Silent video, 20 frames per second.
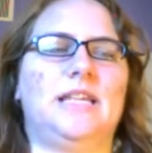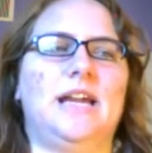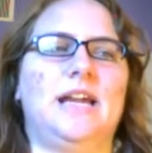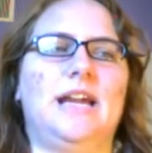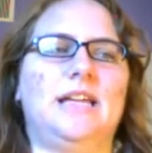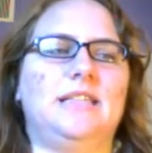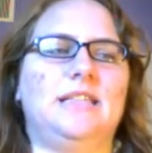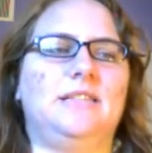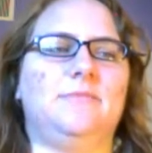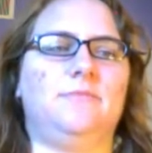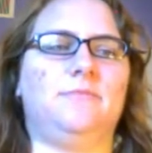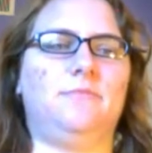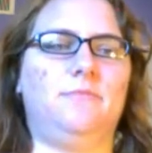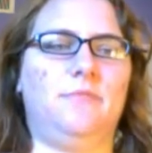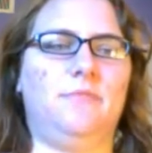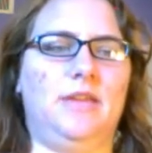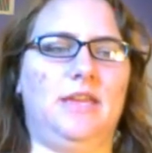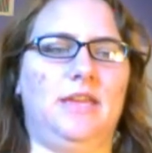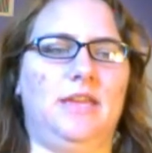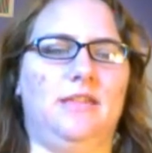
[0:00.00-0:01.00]

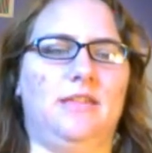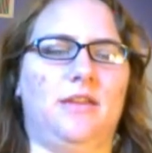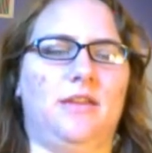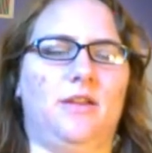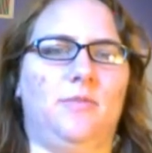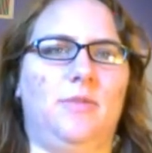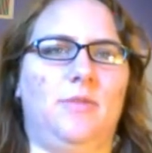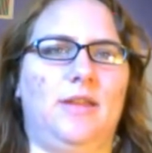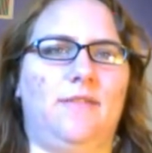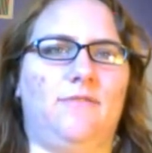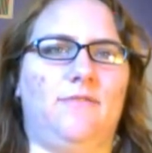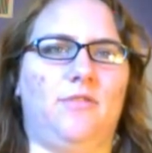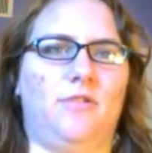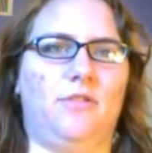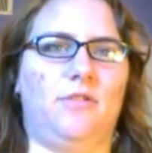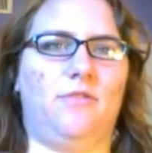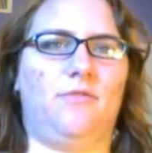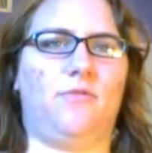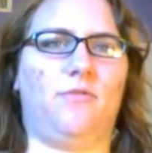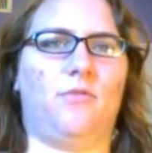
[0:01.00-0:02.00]
besides me that are
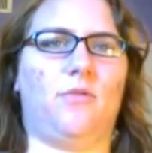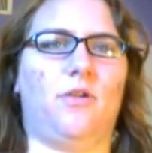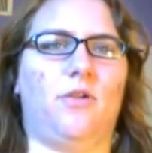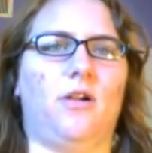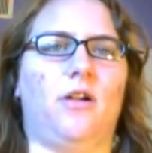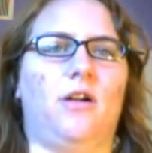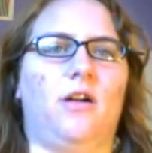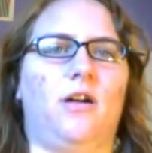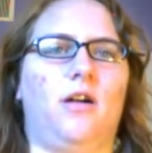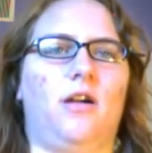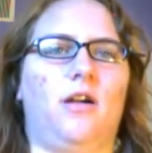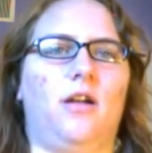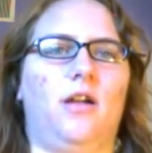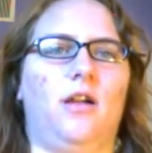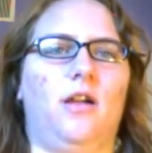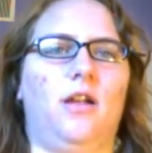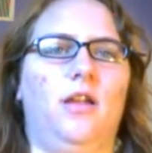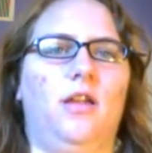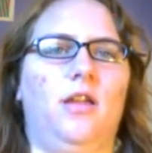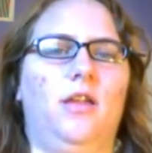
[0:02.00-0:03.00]
being voted for
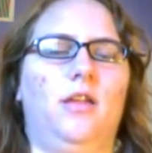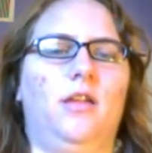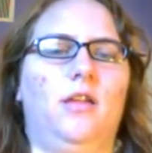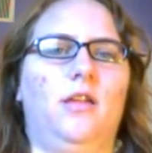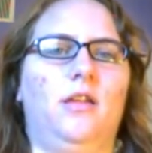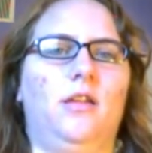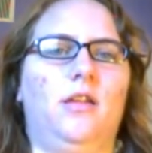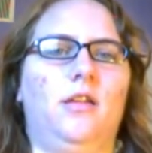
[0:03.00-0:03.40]
are